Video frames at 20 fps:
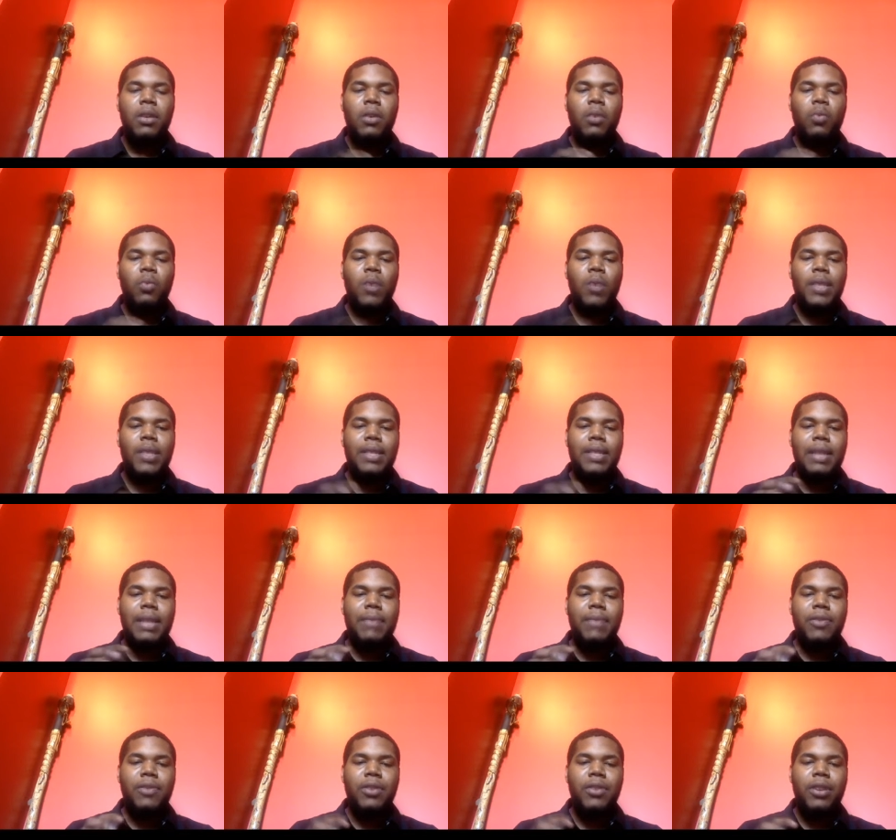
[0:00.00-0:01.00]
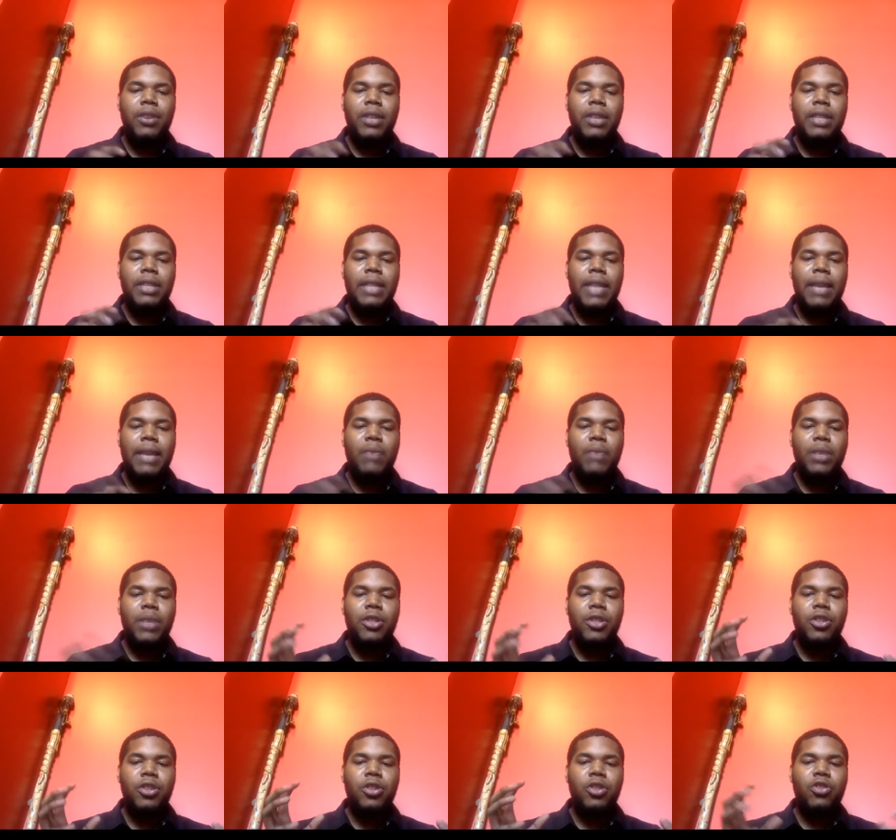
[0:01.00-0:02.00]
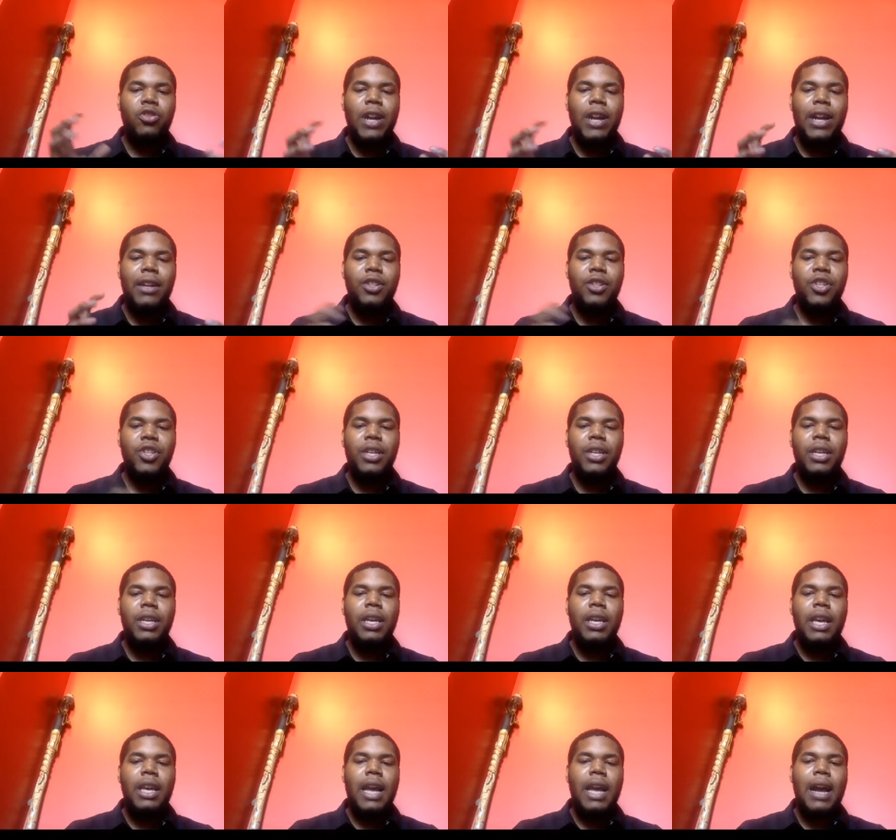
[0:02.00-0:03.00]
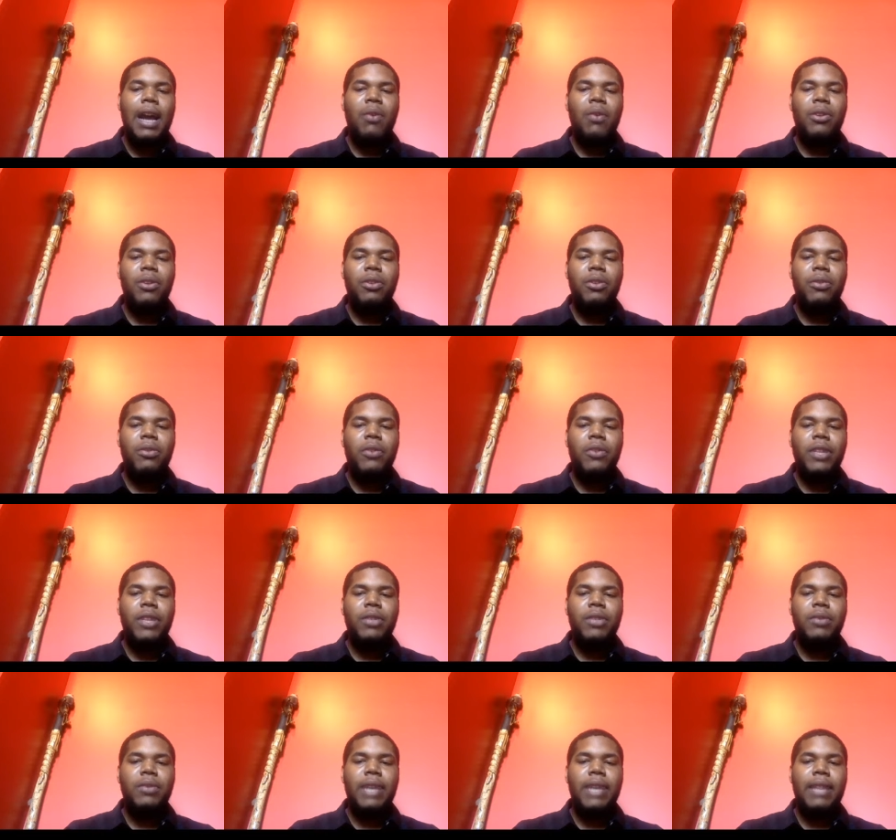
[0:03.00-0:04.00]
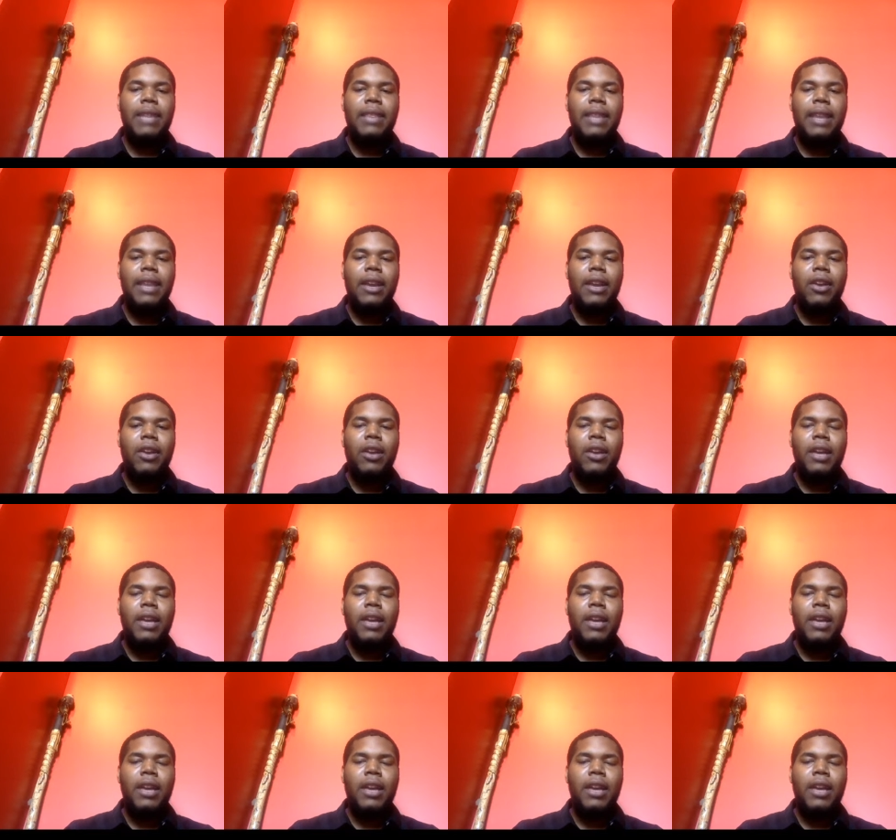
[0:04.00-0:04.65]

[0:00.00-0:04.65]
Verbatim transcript: what steps are you going to take, what is your strategy, how are you going to get there.